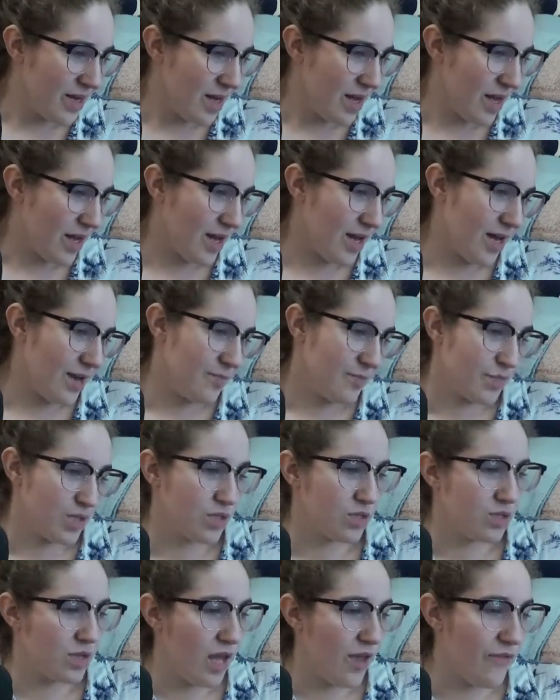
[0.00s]

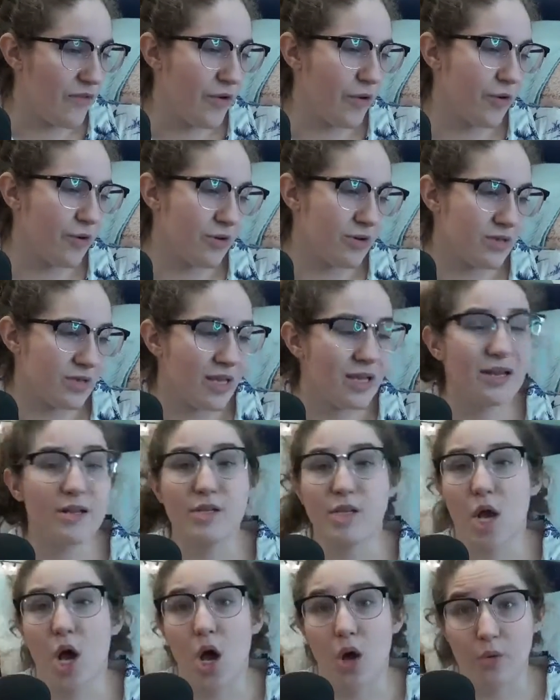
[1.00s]
If your skin
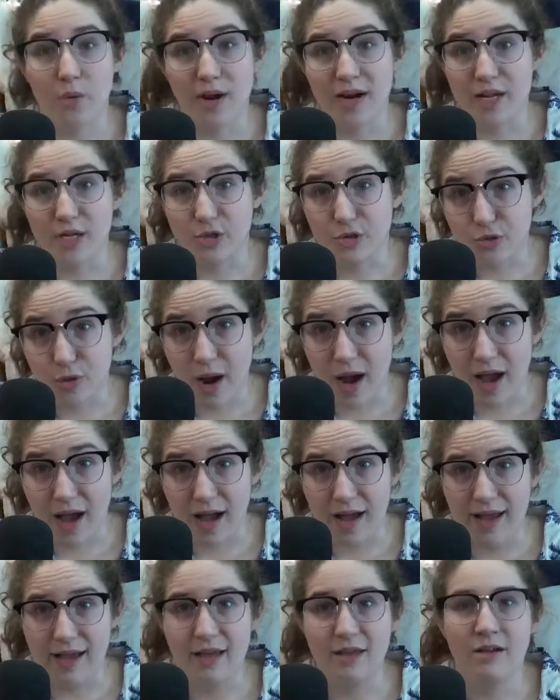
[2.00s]
is already
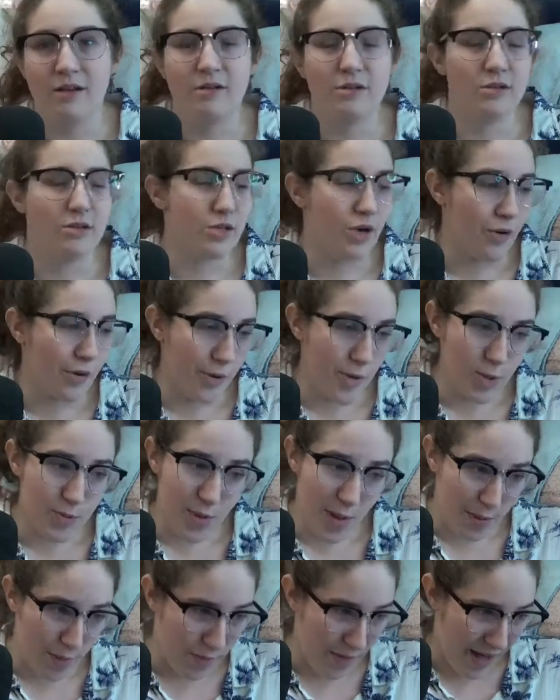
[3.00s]
dry, don't use
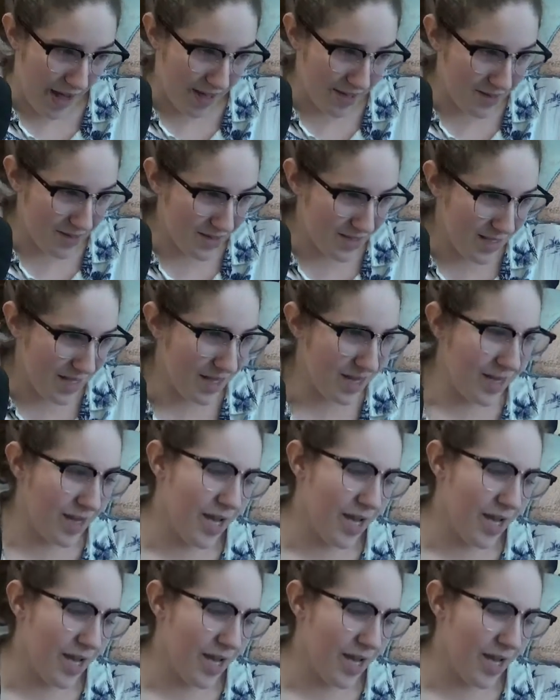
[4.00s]
bubble baths.